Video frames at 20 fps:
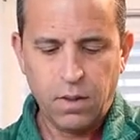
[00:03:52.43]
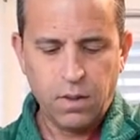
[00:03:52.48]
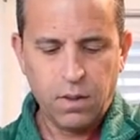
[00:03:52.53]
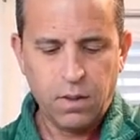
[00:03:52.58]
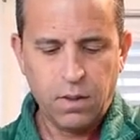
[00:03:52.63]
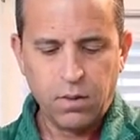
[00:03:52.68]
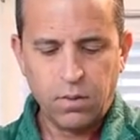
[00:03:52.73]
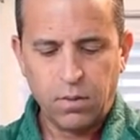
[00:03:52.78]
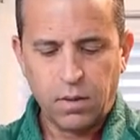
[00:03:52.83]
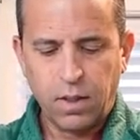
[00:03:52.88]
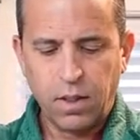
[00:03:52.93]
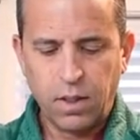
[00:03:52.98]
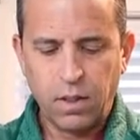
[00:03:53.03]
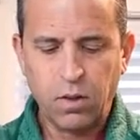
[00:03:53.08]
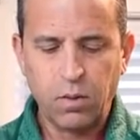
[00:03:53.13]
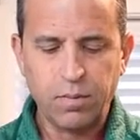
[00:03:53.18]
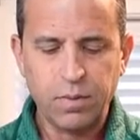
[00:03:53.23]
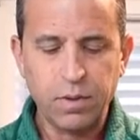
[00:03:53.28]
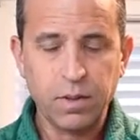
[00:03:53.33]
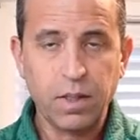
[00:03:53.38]
door that
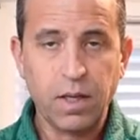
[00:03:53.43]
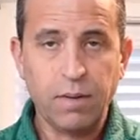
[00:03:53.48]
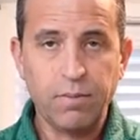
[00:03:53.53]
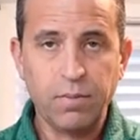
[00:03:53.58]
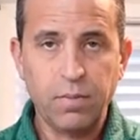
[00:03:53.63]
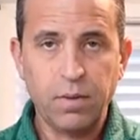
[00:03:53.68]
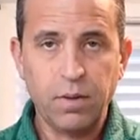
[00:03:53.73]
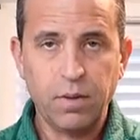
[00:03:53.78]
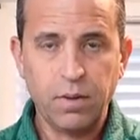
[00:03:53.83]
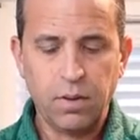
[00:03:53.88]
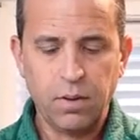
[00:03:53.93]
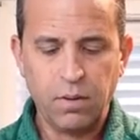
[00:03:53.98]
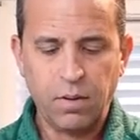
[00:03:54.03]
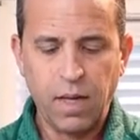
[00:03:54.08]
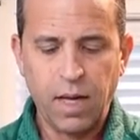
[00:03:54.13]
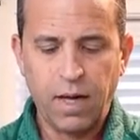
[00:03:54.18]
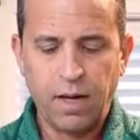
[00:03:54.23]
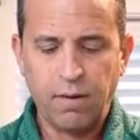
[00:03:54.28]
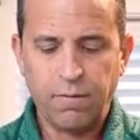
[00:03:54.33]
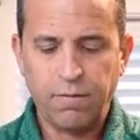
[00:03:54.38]
opens up. You do
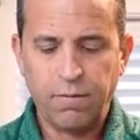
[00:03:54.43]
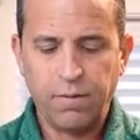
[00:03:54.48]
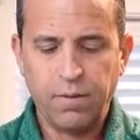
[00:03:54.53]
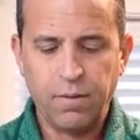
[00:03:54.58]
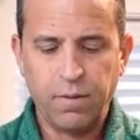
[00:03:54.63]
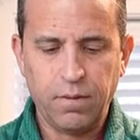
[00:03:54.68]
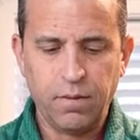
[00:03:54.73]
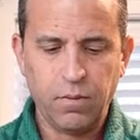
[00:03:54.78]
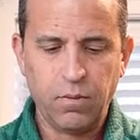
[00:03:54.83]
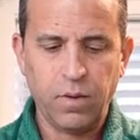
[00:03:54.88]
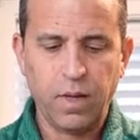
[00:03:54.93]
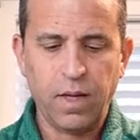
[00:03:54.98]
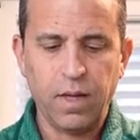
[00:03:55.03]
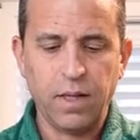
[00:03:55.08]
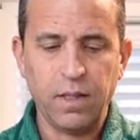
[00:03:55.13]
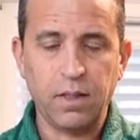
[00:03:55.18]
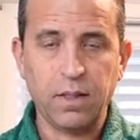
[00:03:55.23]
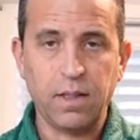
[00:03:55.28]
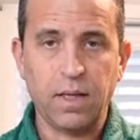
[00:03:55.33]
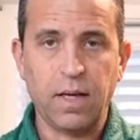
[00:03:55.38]
half way,
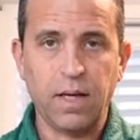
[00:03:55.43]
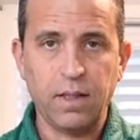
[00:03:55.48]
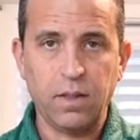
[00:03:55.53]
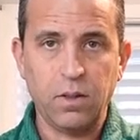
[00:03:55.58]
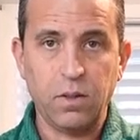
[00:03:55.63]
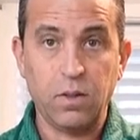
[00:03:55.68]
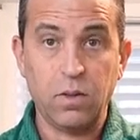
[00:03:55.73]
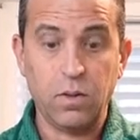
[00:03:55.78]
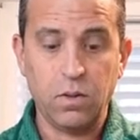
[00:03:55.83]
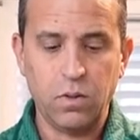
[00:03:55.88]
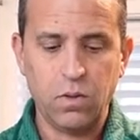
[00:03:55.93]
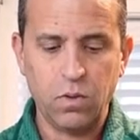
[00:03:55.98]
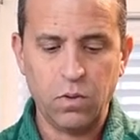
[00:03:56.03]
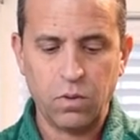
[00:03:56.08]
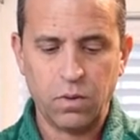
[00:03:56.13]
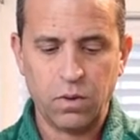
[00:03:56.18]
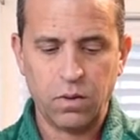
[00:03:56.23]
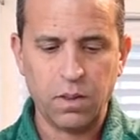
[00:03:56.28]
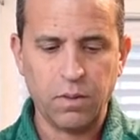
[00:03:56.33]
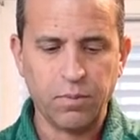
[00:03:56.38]
and it's got
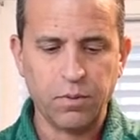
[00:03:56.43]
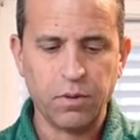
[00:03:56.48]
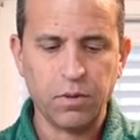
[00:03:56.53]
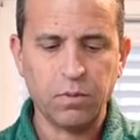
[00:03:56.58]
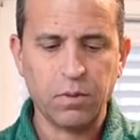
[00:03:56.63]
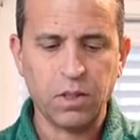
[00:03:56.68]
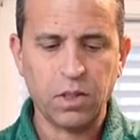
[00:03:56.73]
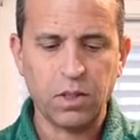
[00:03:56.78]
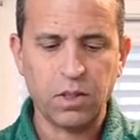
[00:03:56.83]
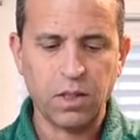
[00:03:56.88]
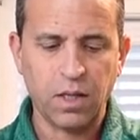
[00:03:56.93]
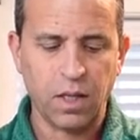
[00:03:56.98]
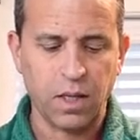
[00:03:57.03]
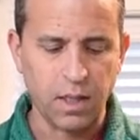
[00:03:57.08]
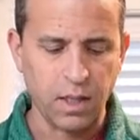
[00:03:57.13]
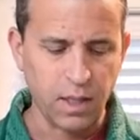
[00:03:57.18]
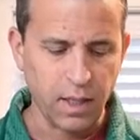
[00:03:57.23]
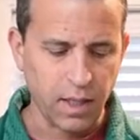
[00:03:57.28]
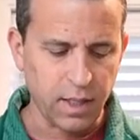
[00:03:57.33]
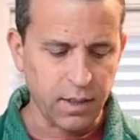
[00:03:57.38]
dual zippers, which is kind
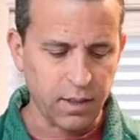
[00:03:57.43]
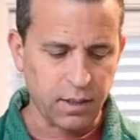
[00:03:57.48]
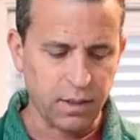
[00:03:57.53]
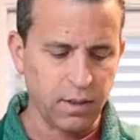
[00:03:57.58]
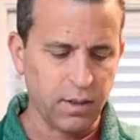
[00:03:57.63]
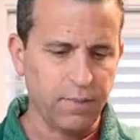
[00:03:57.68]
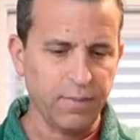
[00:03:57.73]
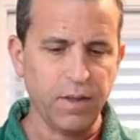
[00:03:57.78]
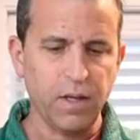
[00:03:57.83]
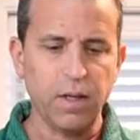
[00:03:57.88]
of nice.